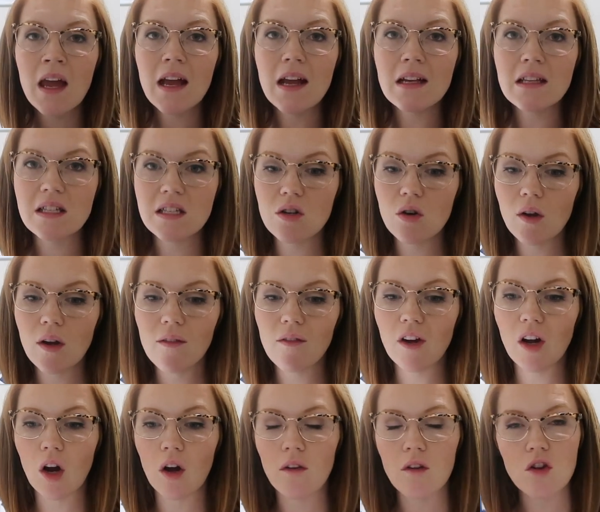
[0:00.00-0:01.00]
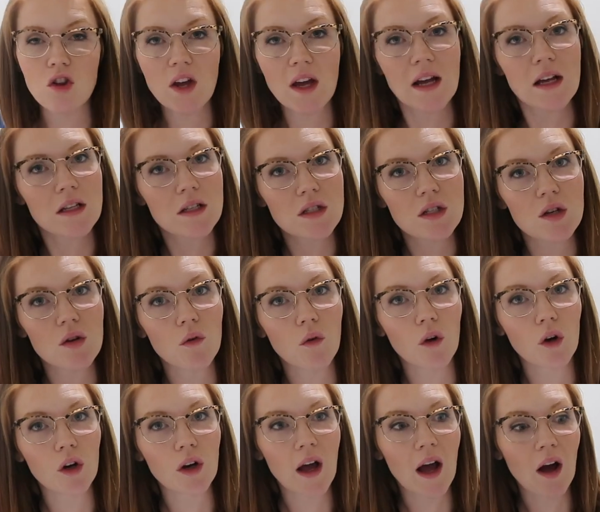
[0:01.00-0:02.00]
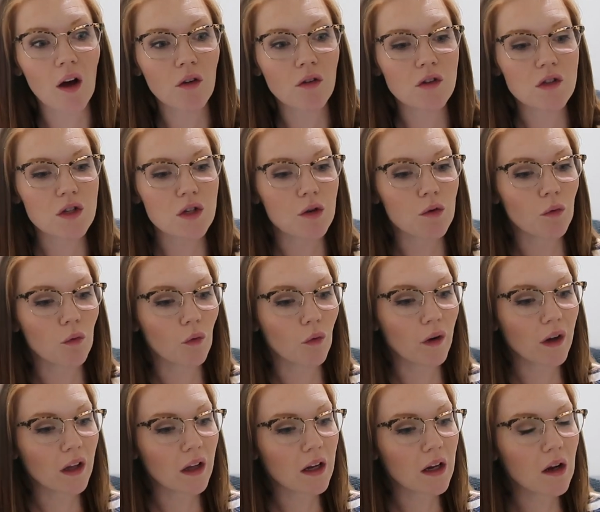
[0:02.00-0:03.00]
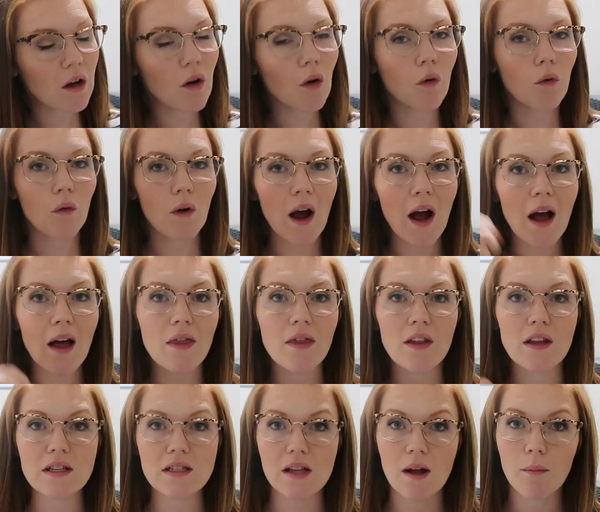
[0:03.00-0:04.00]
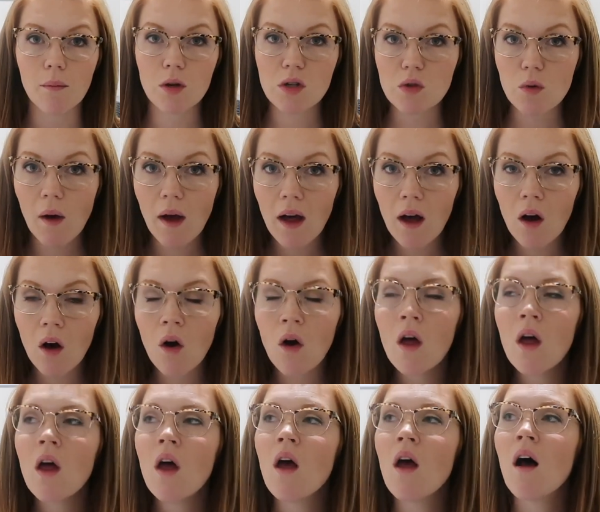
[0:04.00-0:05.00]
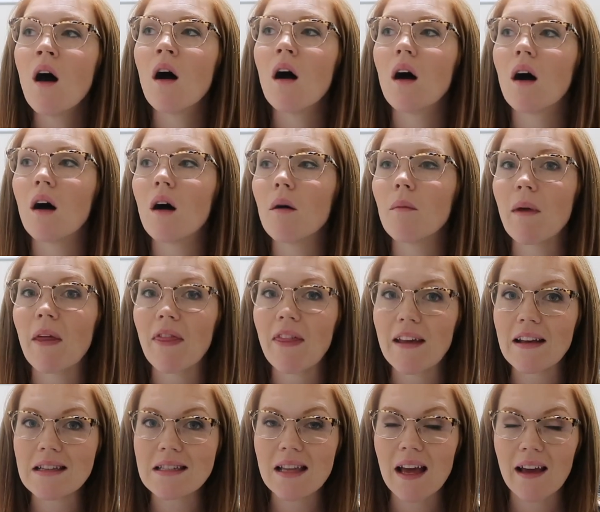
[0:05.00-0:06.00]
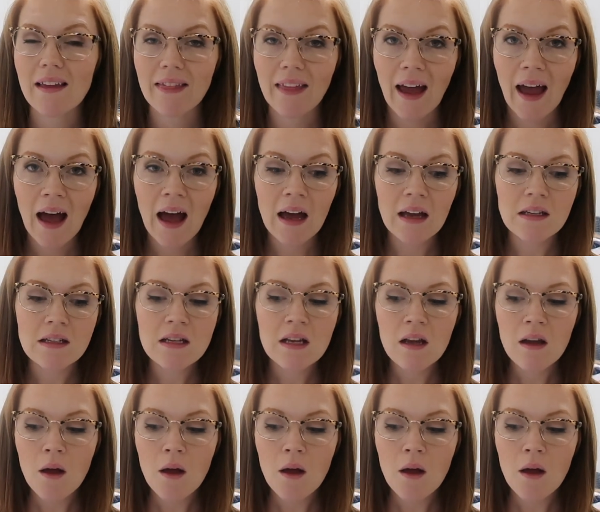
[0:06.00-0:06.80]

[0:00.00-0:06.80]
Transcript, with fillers: it's still giving her the chance to learn how to really write these numbers well, and things like that.